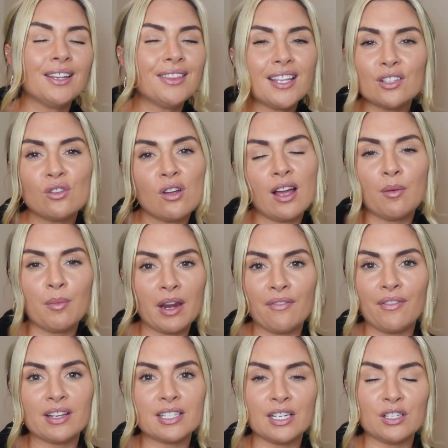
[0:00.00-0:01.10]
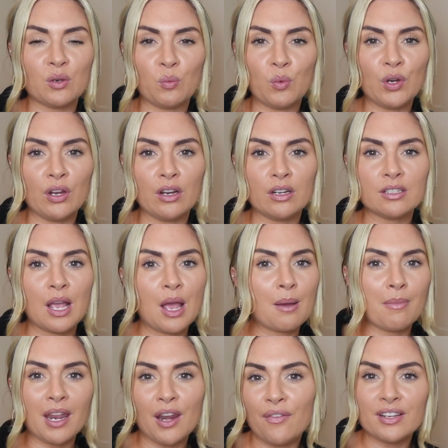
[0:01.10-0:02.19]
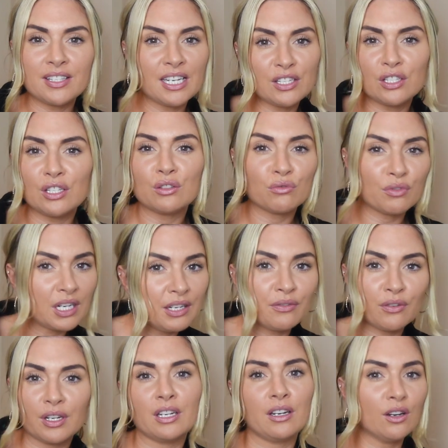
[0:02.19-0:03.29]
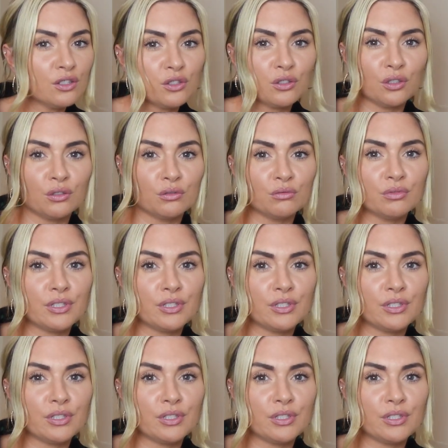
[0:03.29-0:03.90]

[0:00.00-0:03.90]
That's not how manifestation works. Manifestation is really fucking illogical.